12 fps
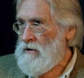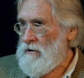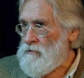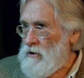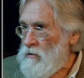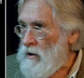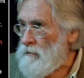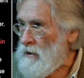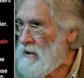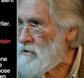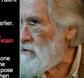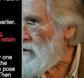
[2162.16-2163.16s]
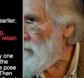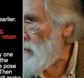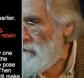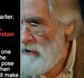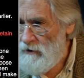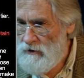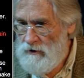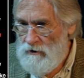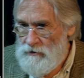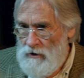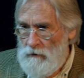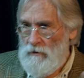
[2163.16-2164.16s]
Well, I'm going way past the time I meant to go,
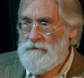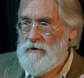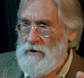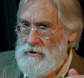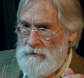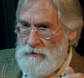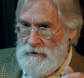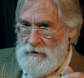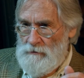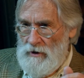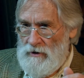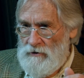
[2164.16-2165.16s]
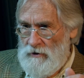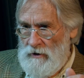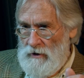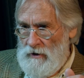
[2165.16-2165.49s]
so I will finish up with this page.